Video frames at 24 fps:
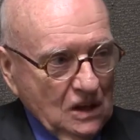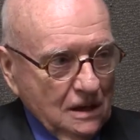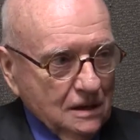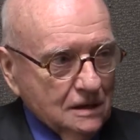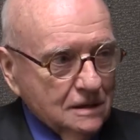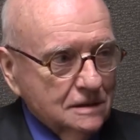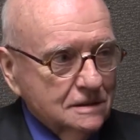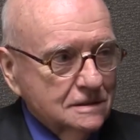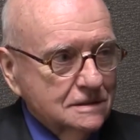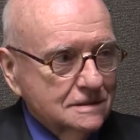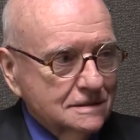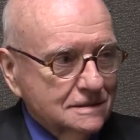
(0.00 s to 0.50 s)

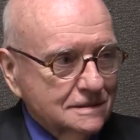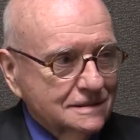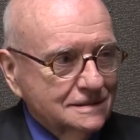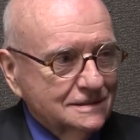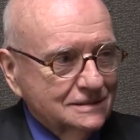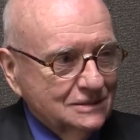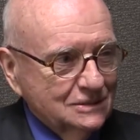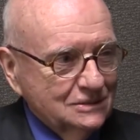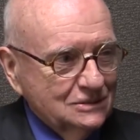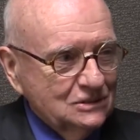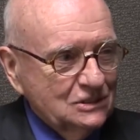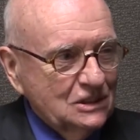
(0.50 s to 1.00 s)
Yes,
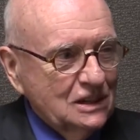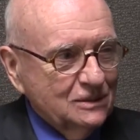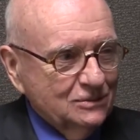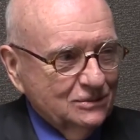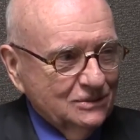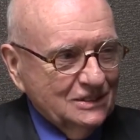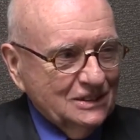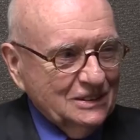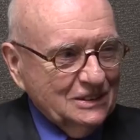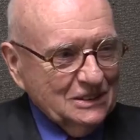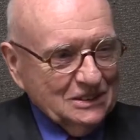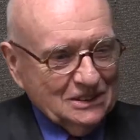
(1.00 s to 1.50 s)

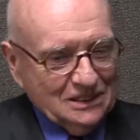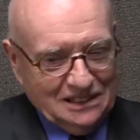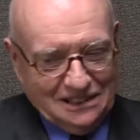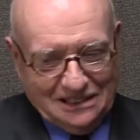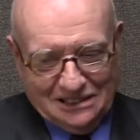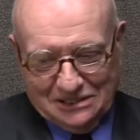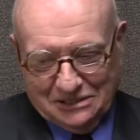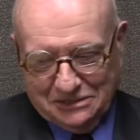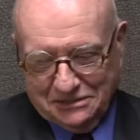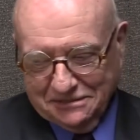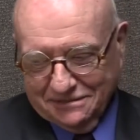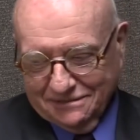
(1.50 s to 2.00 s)
definitely.
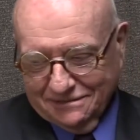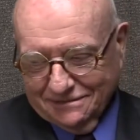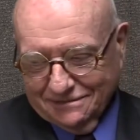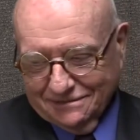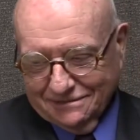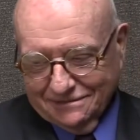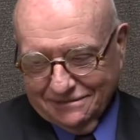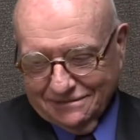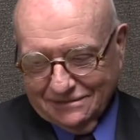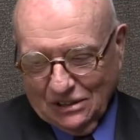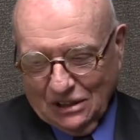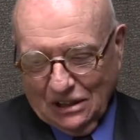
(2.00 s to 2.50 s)

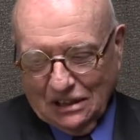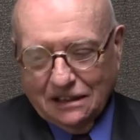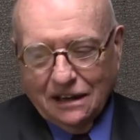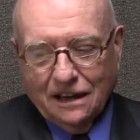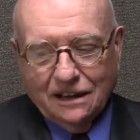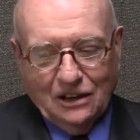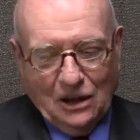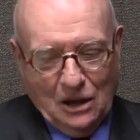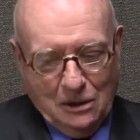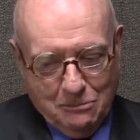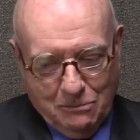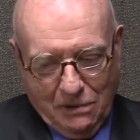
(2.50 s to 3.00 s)
And I
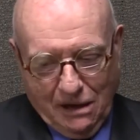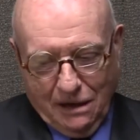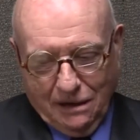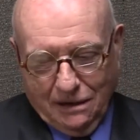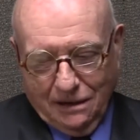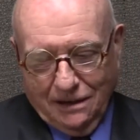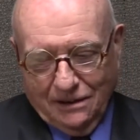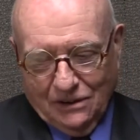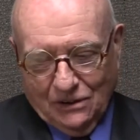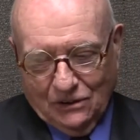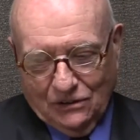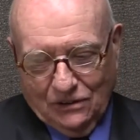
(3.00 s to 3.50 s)
came back
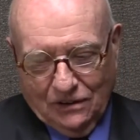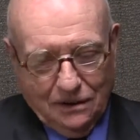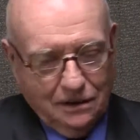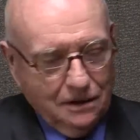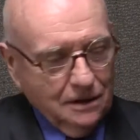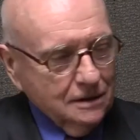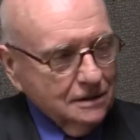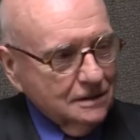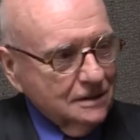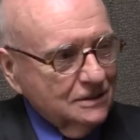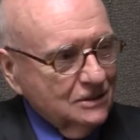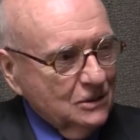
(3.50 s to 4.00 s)
here
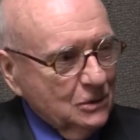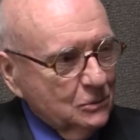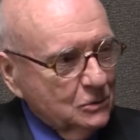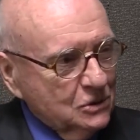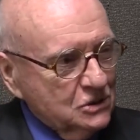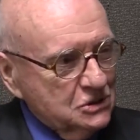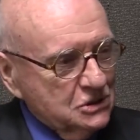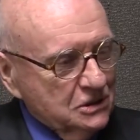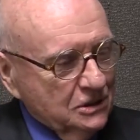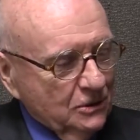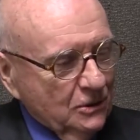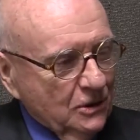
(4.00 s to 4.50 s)
thinking that there
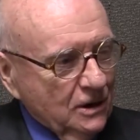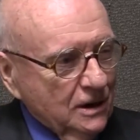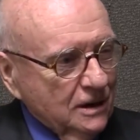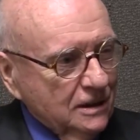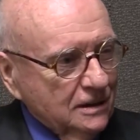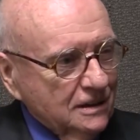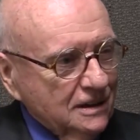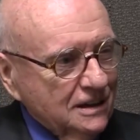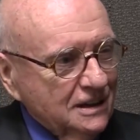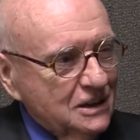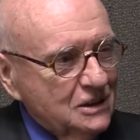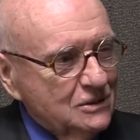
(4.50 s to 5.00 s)
was a
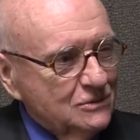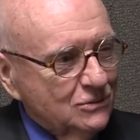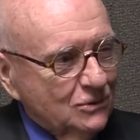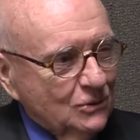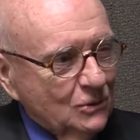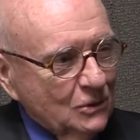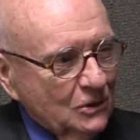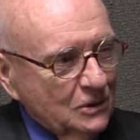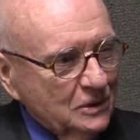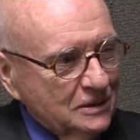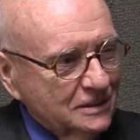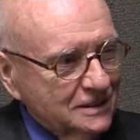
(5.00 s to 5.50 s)
crying need
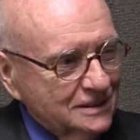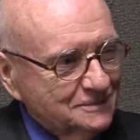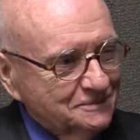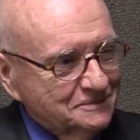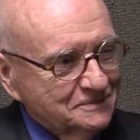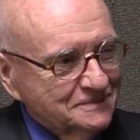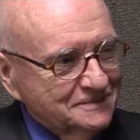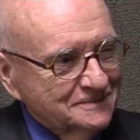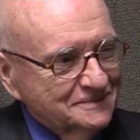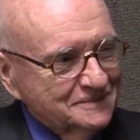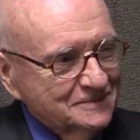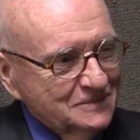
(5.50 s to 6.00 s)
for it.
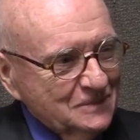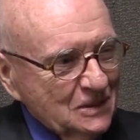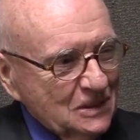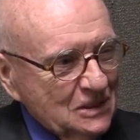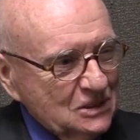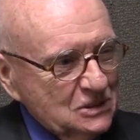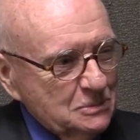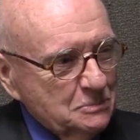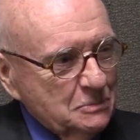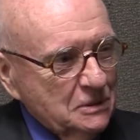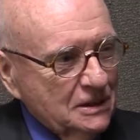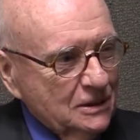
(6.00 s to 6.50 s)

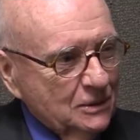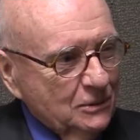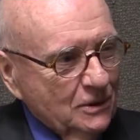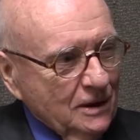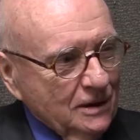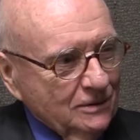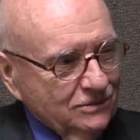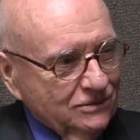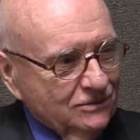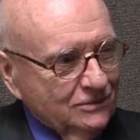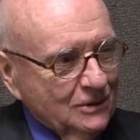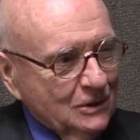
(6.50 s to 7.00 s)
It's been a
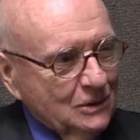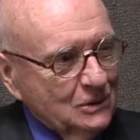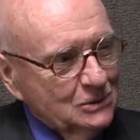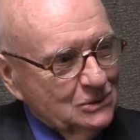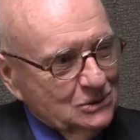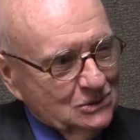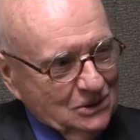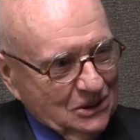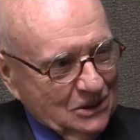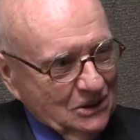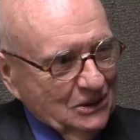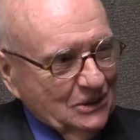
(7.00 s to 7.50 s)
rough
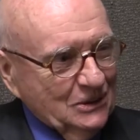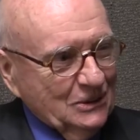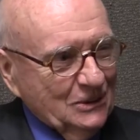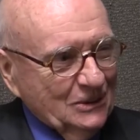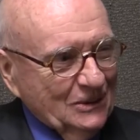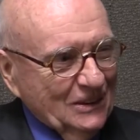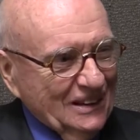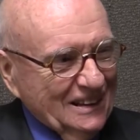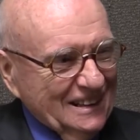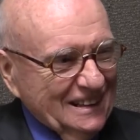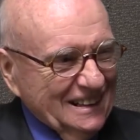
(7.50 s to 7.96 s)
road to hoe